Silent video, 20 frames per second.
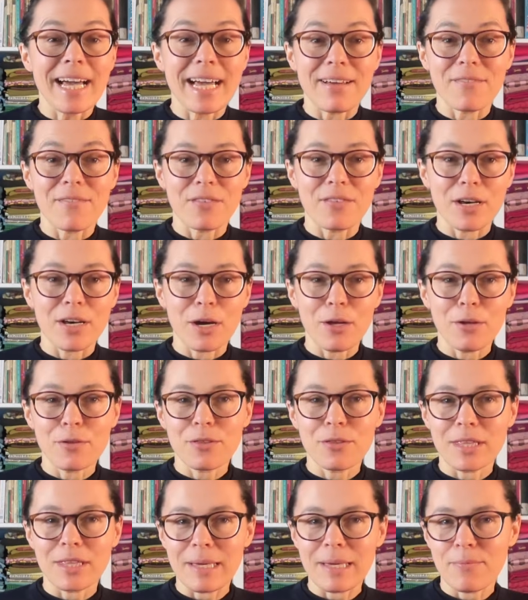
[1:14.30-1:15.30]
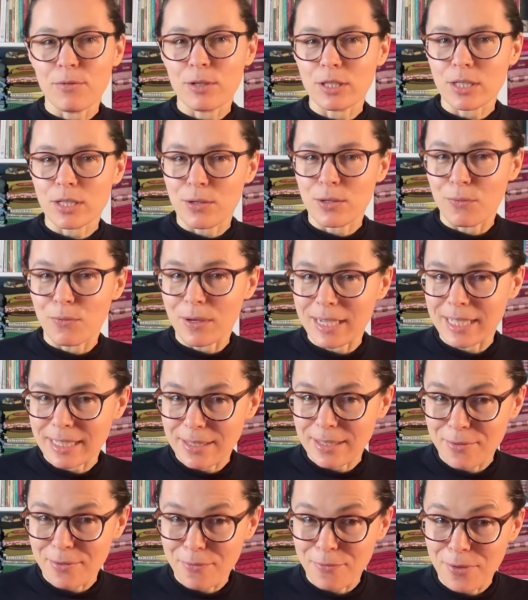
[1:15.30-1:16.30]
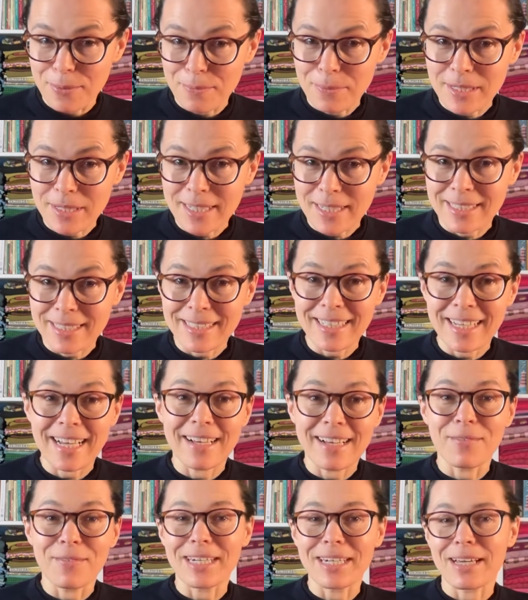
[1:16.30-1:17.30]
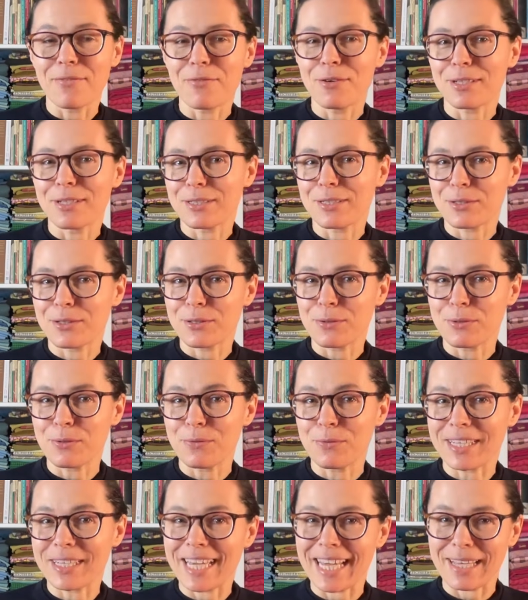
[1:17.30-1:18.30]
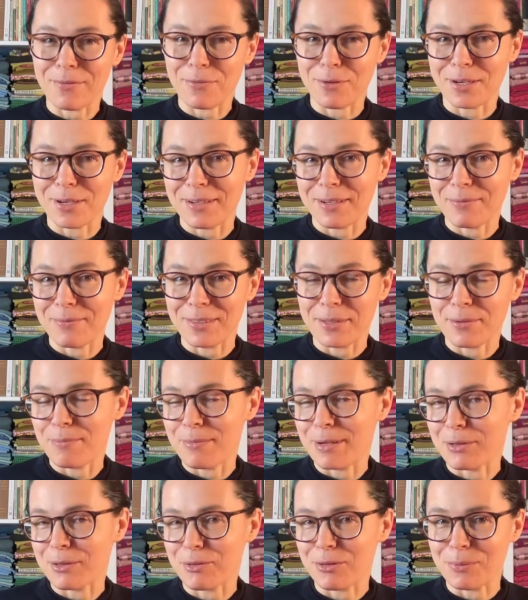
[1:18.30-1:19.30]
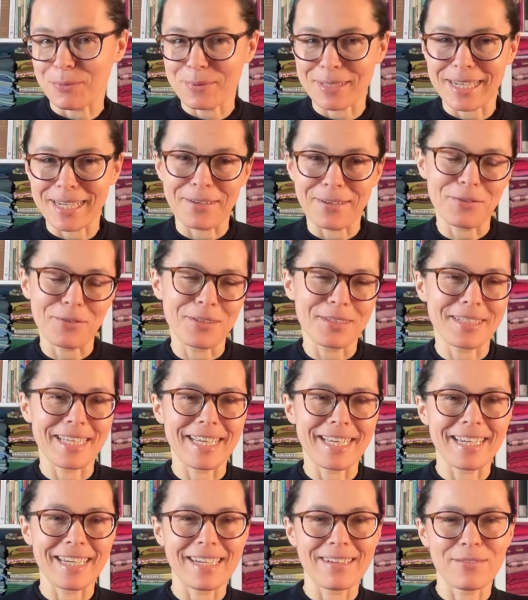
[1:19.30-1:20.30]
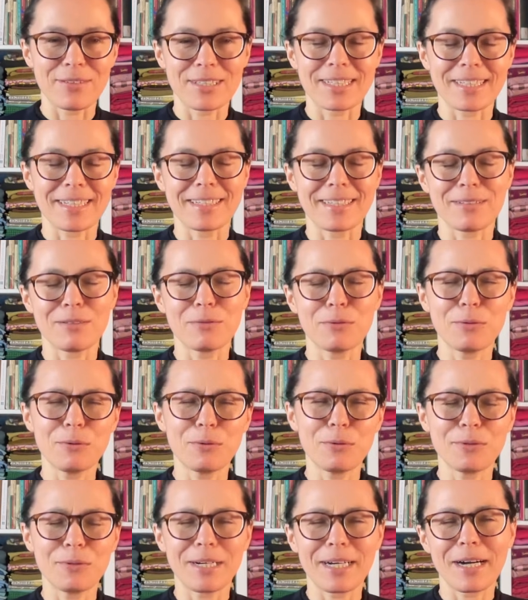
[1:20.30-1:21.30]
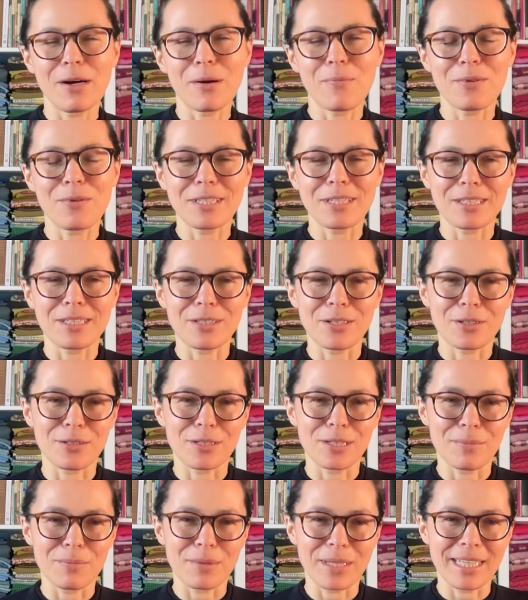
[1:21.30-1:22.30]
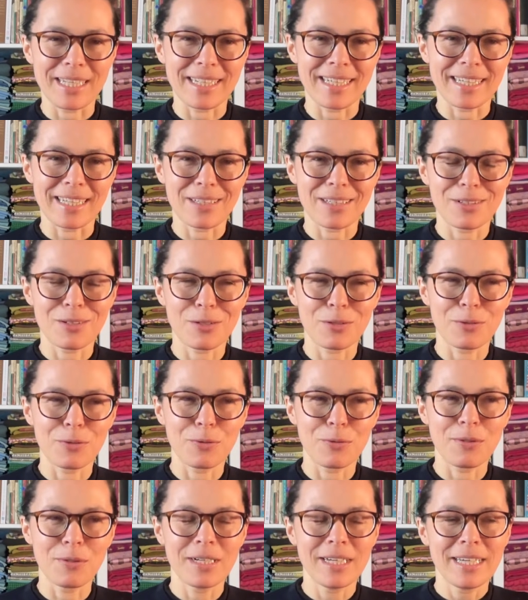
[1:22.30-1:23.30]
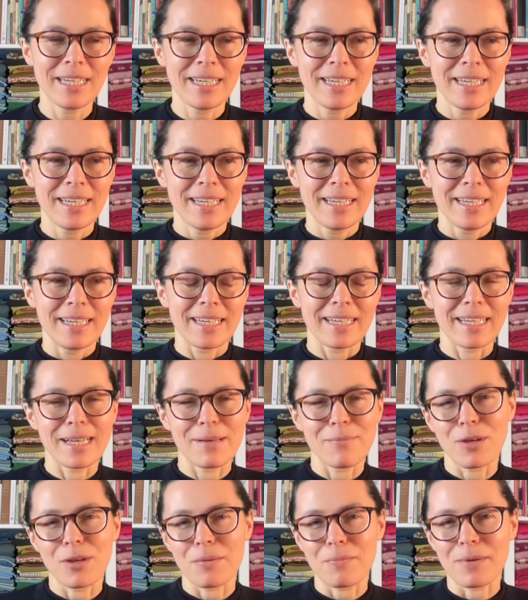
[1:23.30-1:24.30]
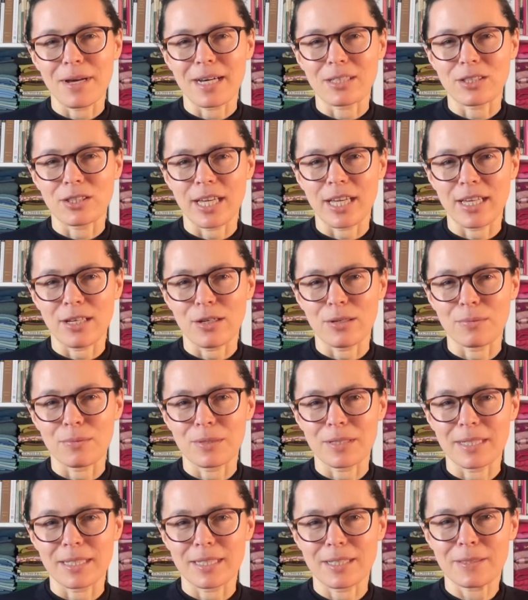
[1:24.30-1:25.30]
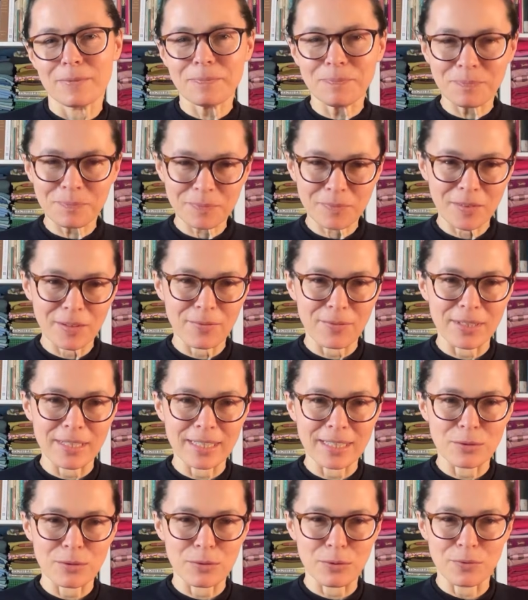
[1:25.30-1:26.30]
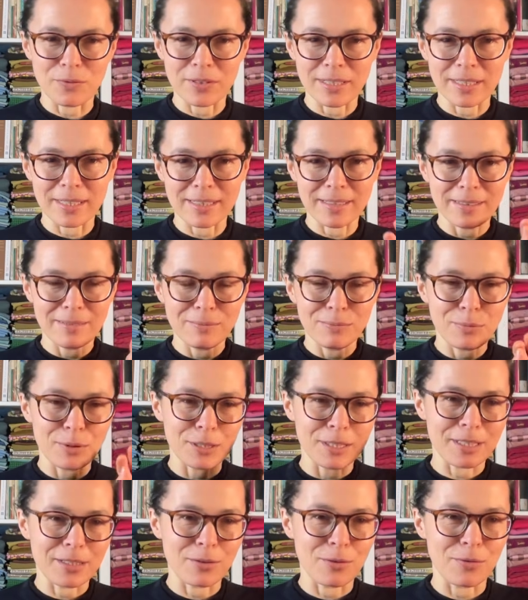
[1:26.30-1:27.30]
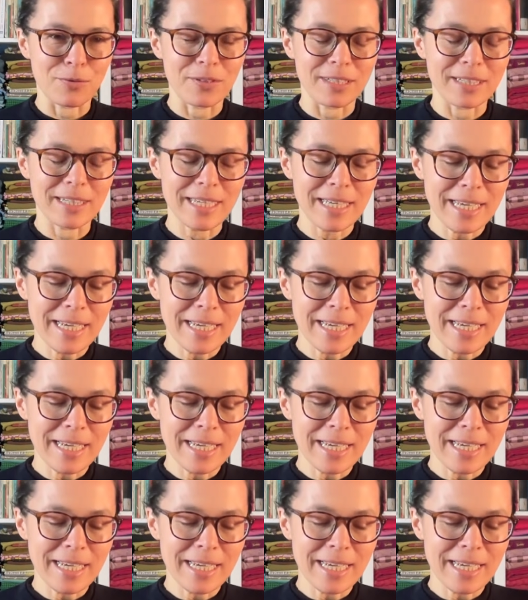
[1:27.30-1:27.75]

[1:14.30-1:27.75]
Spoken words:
The whole theme was quite whimsical. When I first saw the catwalk with the mushrooms, I have to say, I was thinking, oh, I hope this is not going to be like too what Marc Jacobs did with all the putting all the